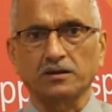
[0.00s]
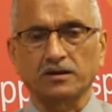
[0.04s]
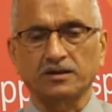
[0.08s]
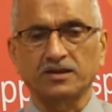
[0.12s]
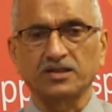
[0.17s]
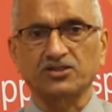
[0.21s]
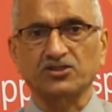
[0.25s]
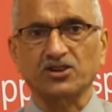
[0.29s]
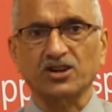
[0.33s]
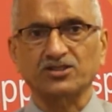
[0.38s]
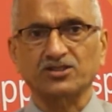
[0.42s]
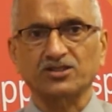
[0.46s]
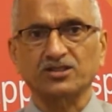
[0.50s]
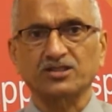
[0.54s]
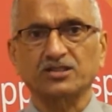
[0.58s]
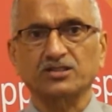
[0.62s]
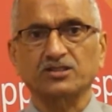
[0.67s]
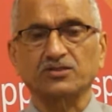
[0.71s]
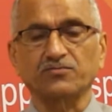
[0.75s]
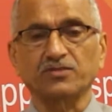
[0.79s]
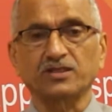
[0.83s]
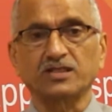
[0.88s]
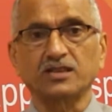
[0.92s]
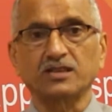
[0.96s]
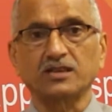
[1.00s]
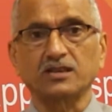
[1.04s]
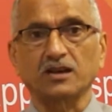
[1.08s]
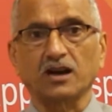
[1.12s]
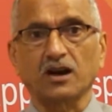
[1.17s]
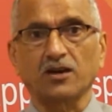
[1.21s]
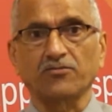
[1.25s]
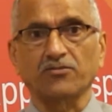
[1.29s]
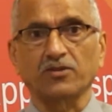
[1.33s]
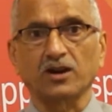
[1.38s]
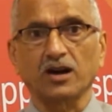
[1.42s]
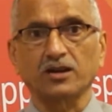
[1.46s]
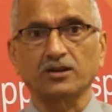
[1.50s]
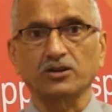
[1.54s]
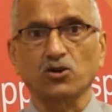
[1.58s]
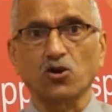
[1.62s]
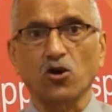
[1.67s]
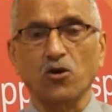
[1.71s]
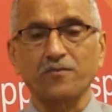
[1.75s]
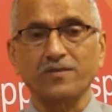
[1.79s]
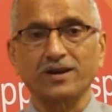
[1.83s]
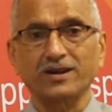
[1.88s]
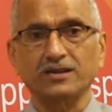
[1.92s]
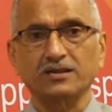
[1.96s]
discussions with the Afghan
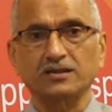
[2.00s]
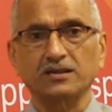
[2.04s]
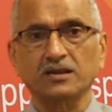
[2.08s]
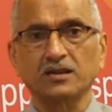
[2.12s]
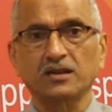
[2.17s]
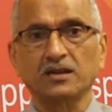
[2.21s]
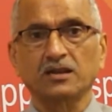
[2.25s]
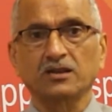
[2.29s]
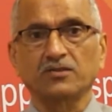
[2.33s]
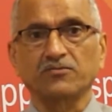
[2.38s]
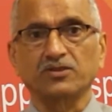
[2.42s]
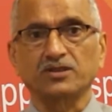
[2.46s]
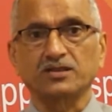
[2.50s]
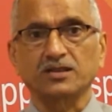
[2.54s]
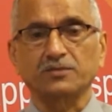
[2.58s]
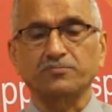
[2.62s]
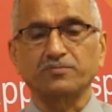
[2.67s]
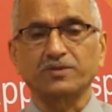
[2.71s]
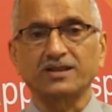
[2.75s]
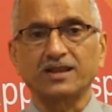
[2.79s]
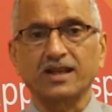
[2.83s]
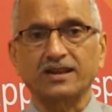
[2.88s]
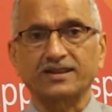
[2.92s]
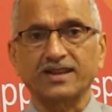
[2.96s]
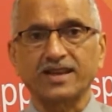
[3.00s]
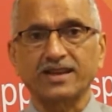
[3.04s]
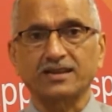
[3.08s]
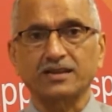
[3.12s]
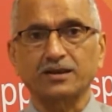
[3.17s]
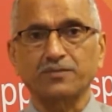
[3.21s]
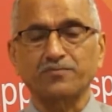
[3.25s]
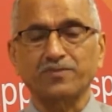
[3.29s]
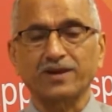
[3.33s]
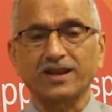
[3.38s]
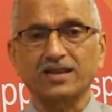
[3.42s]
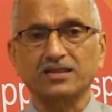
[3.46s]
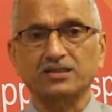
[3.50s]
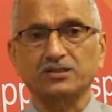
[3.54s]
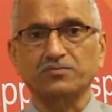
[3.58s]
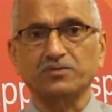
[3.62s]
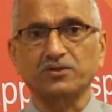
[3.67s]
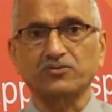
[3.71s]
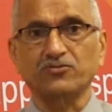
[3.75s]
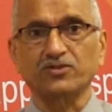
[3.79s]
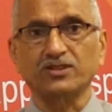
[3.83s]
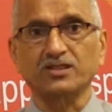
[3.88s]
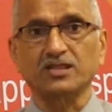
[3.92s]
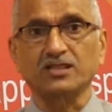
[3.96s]
government which have been taken place
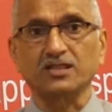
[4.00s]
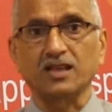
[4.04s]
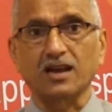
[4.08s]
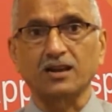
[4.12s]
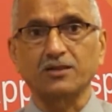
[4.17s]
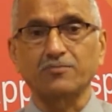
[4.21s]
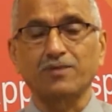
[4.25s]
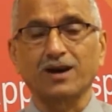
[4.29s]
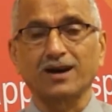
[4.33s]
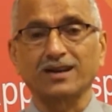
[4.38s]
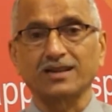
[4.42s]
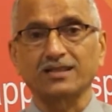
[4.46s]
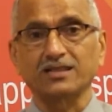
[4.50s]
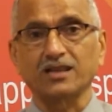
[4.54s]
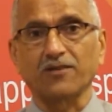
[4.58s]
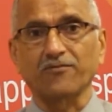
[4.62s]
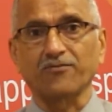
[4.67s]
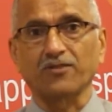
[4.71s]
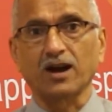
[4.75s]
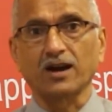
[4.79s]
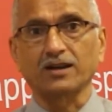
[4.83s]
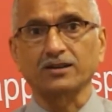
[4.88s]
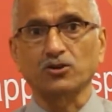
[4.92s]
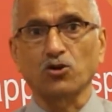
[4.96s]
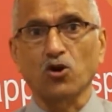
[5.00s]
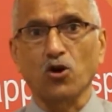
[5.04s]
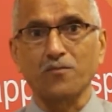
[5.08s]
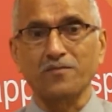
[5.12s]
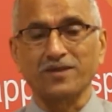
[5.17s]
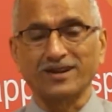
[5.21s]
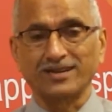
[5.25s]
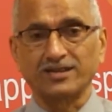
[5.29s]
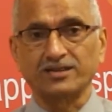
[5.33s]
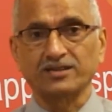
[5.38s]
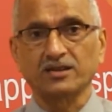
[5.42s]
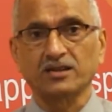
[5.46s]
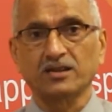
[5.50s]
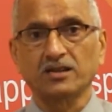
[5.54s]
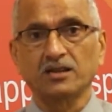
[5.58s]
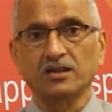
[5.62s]
between the Taliban and the Afghan government.